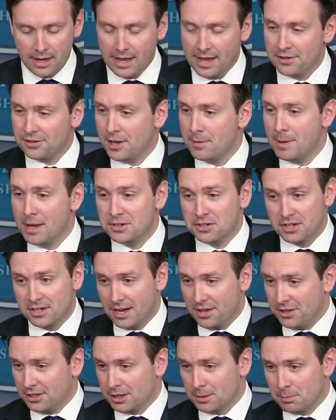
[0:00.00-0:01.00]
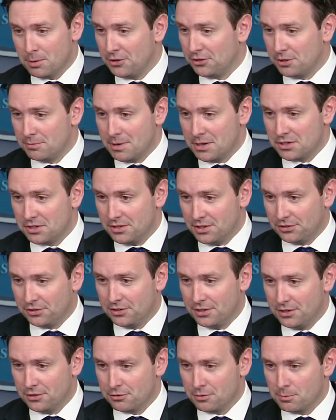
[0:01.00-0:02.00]
As I mentioned, I think the president mentioned this
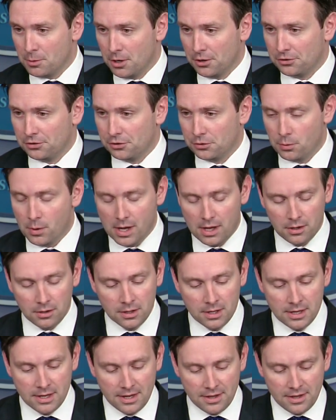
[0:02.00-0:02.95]
in his remarks as well,